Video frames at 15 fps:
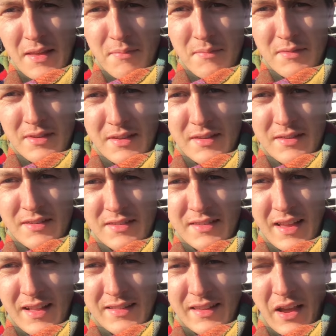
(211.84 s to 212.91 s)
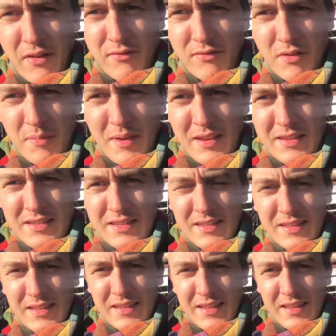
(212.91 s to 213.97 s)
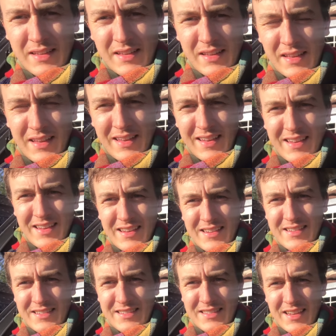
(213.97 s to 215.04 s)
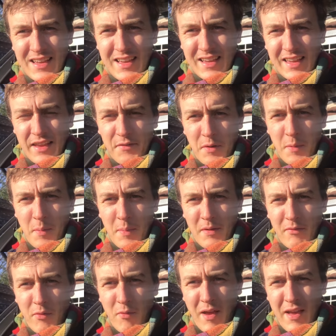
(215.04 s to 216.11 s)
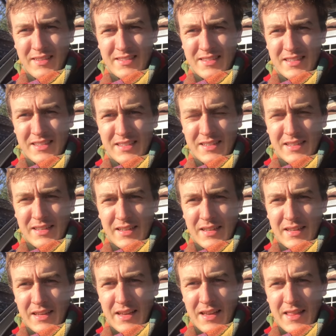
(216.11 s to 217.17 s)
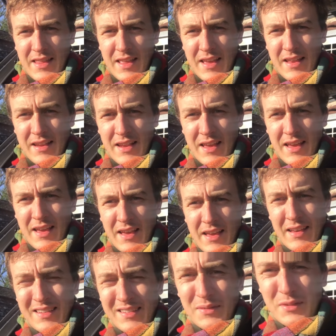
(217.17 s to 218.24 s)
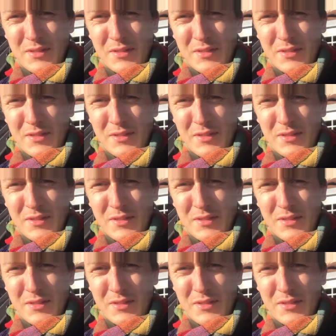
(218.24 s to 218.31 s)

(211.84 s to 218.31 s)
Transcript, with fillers: him to just settle down for a bit and uh, giving him a bit of a rest. And then uh,